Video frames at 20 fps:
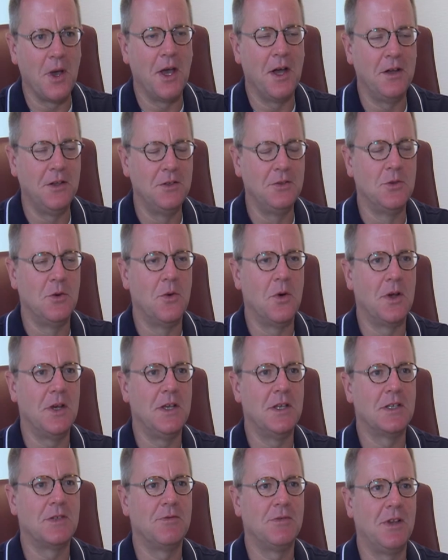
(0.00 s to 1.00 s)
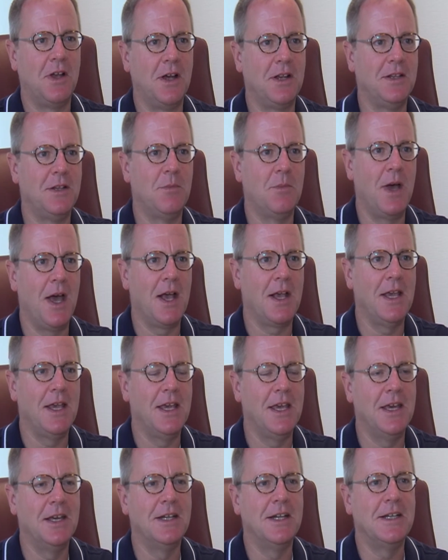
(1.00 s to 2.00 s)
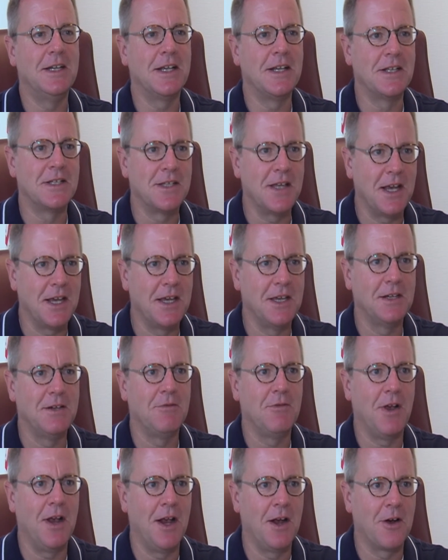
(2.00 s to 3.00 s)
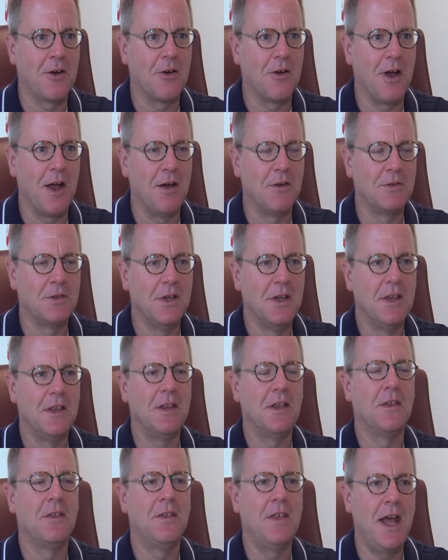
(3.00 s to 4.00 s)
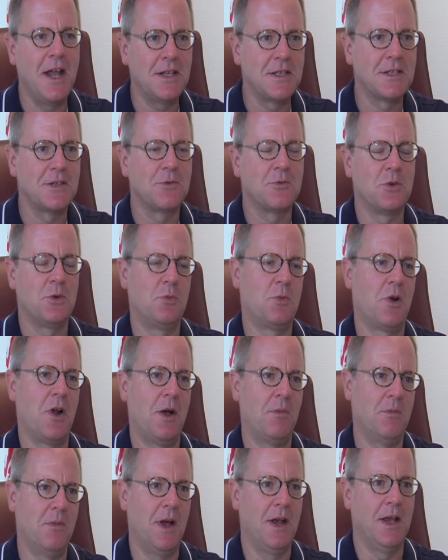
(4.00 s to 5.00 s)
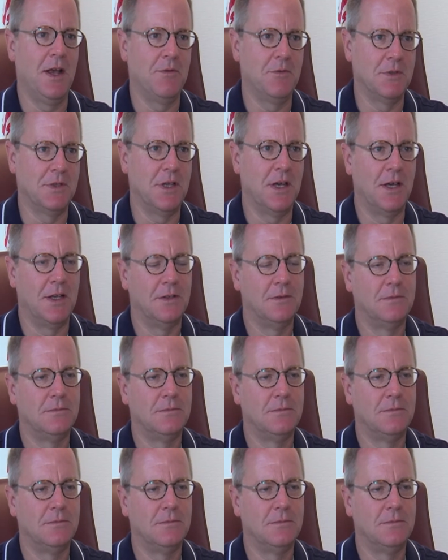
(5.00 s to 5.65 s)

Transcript: Illinois is flying them back in an executive aircraft. Now that's the real problem I have with that.